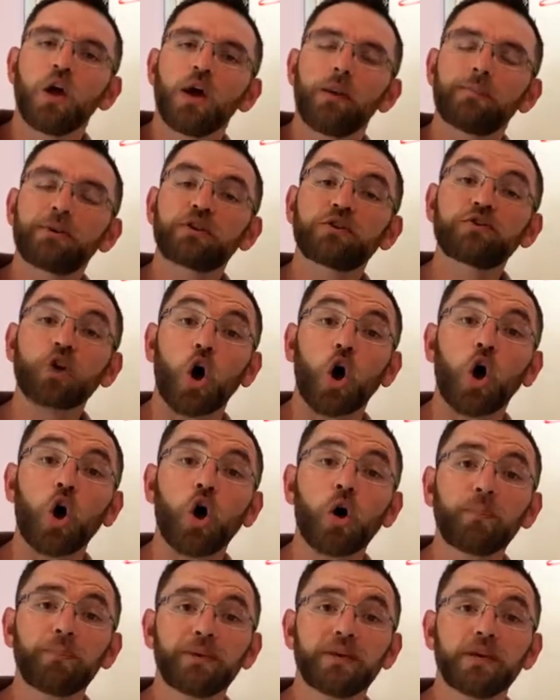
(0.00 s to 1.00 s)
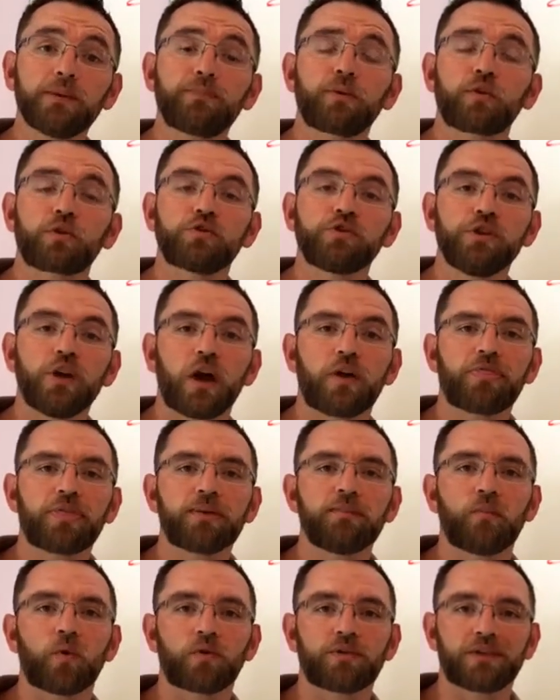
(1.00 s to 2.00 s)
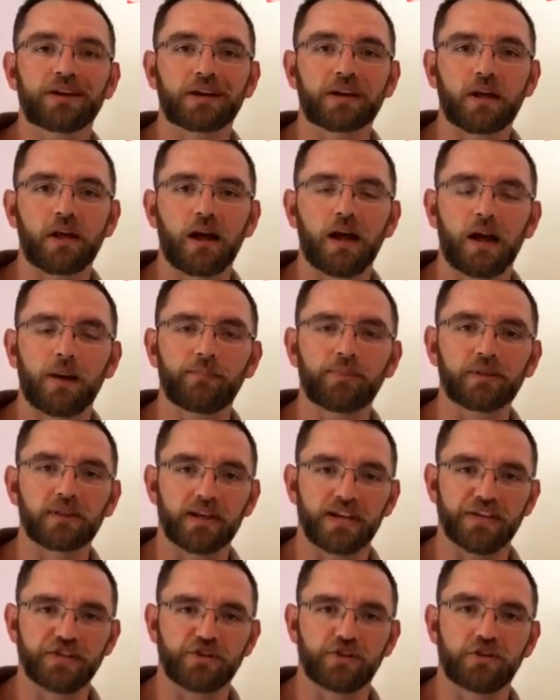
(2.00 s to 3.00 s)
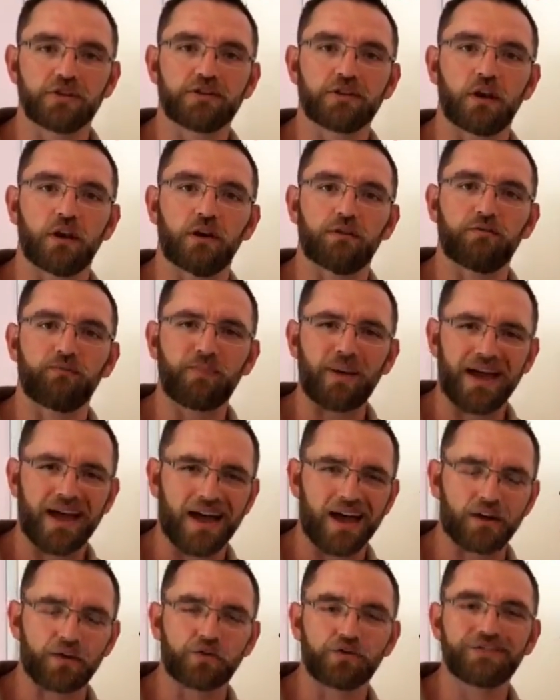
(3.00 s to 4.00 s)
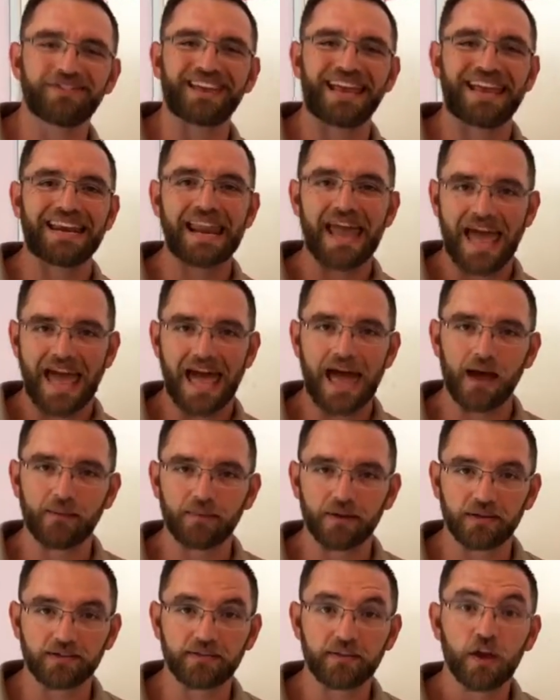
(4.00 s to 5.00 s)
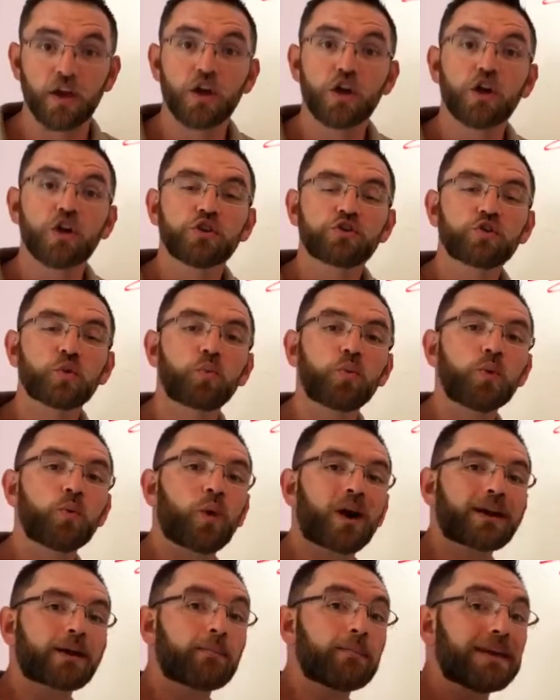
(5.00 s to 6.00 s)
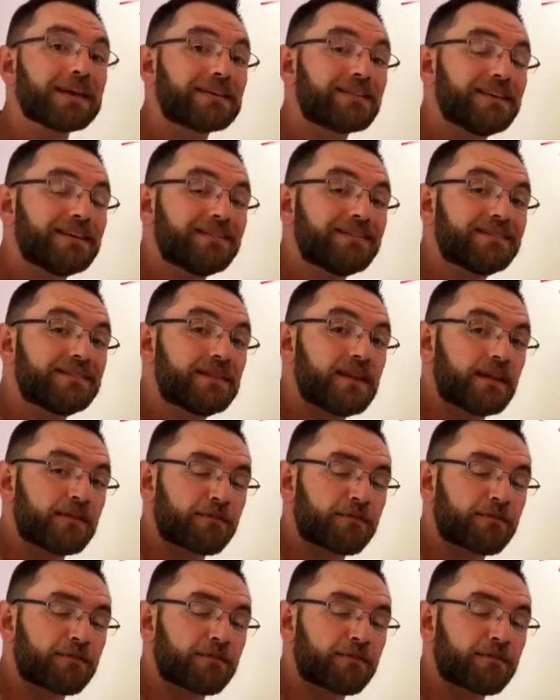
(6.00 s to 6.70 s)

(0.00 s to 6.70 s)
Because all people are nothing more than a compilations of patterns and habits. So we want to make these